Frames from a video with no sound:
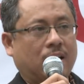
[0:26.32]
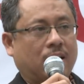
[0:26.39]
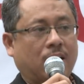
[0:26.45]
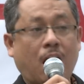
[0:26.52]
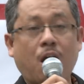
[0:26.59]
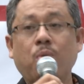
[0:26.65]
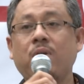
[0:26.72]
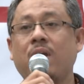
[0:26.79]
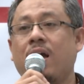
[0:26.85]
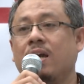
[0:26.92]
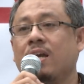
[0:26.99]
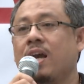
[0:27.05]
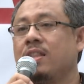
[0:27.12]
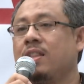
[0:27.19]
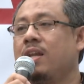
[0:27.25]
Now we are
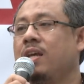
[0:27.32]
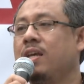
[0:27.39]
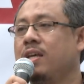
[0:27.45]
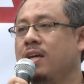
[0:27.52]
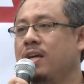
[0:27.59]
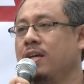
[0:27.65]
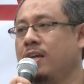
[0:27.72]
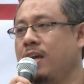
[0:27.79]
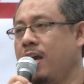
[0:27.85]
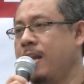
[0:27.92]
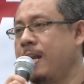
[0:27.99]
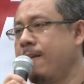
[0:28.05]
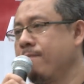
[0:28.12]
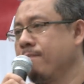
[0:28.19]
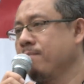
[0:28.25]
gathering here
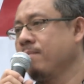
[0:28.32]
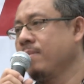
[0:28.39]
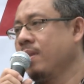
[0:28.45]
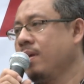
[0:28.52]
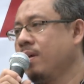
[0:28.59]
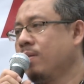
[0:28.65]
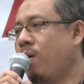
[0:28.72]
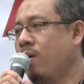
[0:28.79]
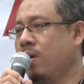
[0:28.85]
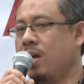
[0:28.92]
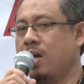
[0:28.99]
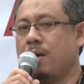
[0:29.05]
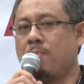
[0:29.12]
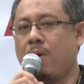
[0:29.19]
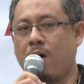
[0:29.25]
again,
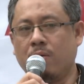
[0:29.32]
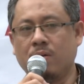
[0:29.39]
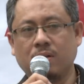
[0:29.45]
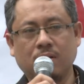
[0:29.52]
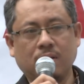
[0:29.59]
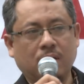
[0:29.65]
talking about